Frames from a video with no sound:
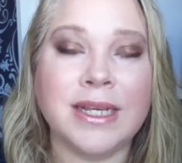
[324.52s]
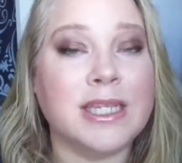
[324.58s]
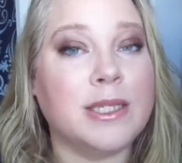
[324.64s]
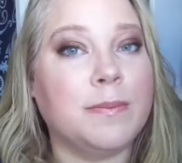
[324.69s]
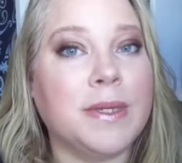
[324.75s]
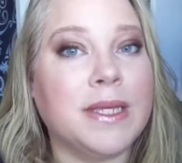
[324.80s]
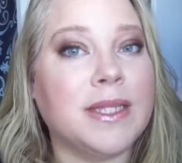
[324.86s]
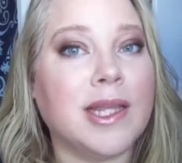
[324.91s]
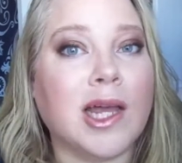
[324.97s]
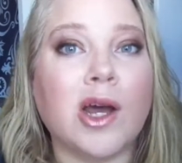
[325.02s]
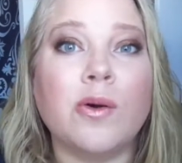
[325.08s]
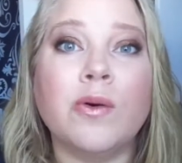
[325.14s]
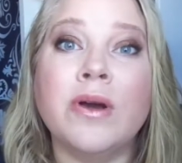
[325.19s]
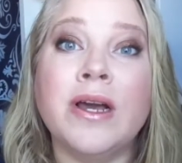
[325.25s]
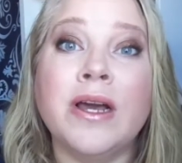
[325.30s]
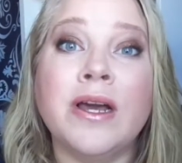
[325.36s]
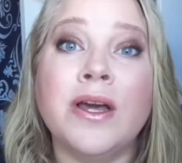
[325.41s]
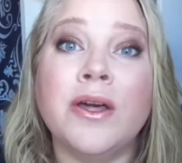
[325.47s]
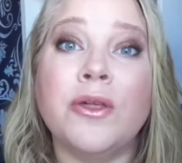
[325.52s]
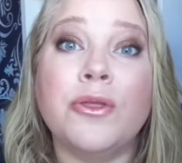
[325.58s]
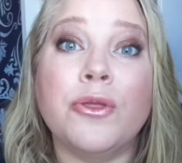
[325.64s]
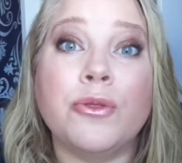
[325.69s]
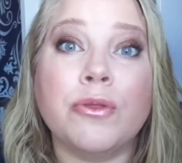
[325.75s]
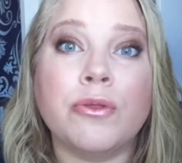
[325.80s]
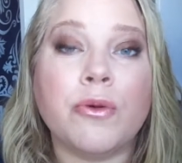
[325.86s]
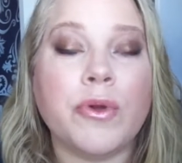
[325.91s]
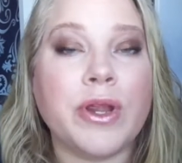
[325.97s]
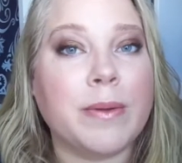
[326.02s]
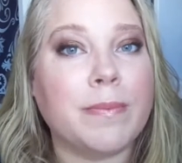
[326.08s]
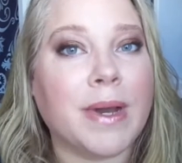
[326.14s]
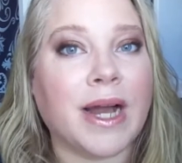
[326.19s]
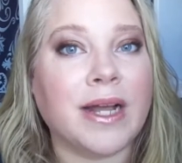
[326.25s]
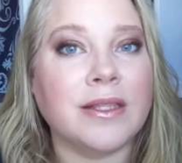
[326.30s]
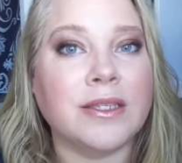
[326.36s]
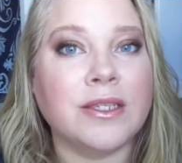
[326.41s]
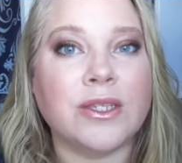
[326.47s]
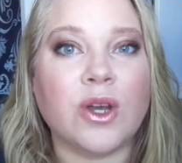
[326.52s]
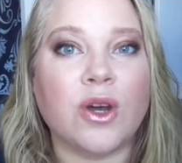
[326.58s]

been now 3 months